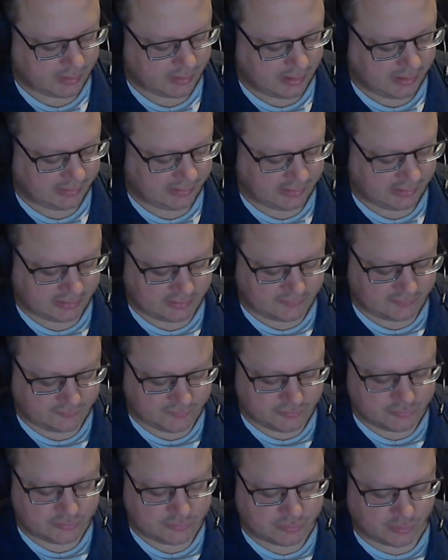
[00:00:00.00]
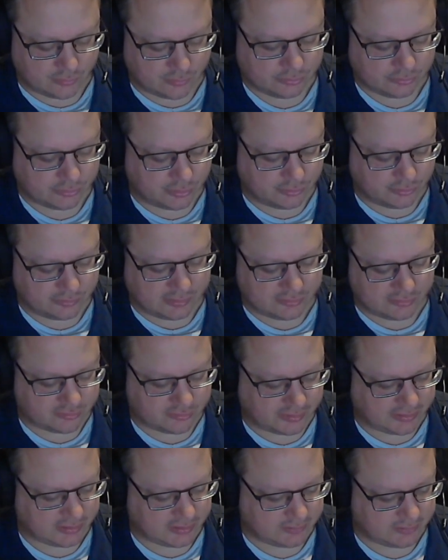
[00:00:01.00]
Again, if you don't know that
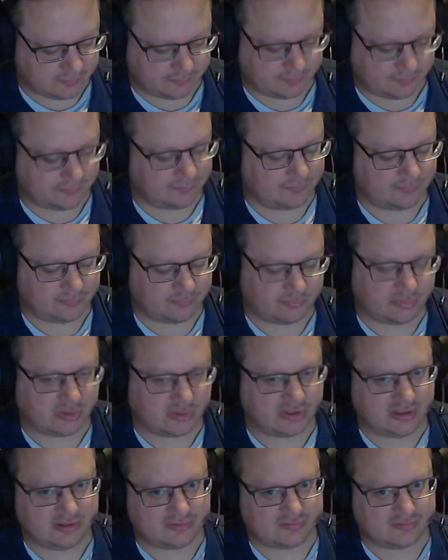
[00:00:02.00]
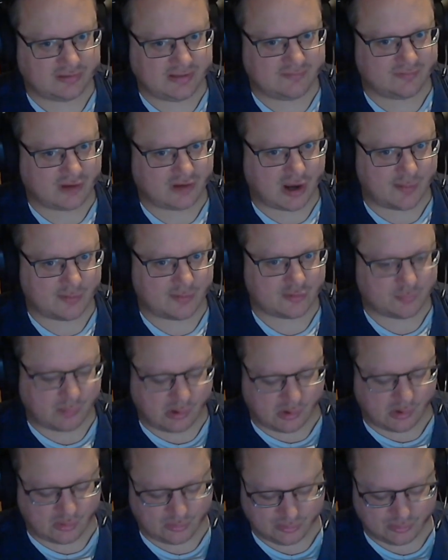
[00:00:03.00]
trick, please leave comments
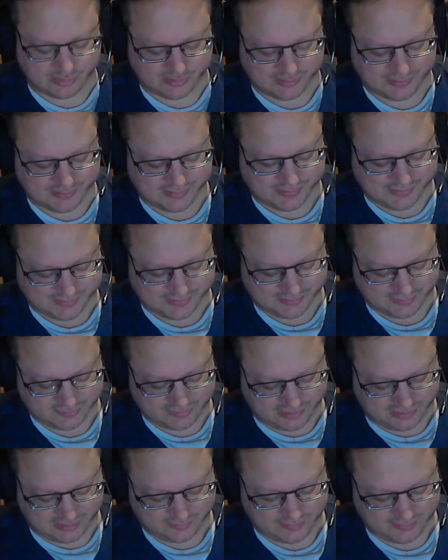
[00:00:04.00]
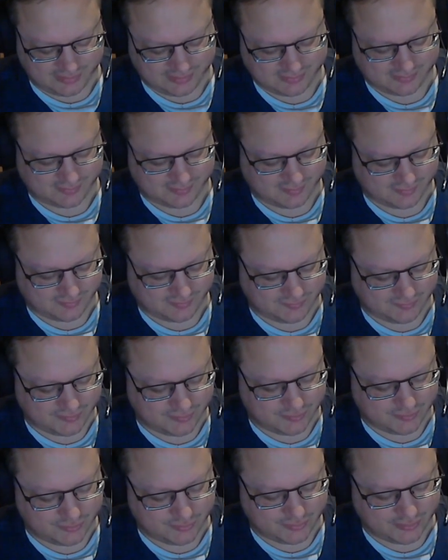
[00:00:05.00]
below and tell me if you
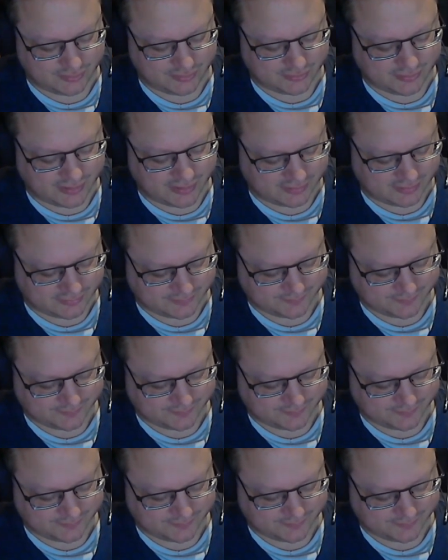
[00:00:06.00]
knew it or not.